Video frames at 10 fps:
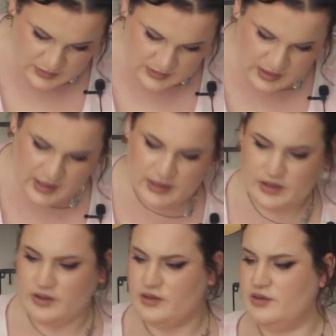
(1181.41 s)

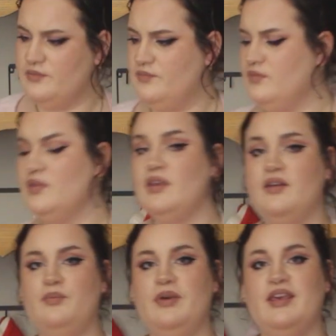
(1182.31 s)
tired
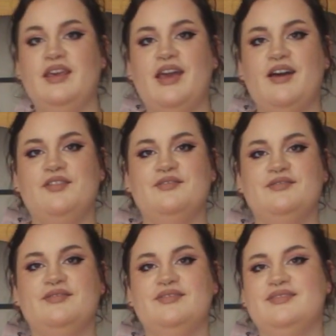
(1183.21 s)
of picking out
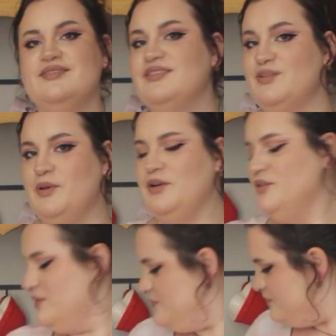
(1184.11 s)

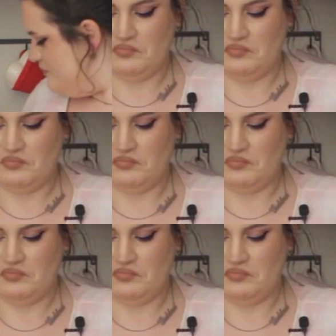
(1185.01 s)
sprinkles.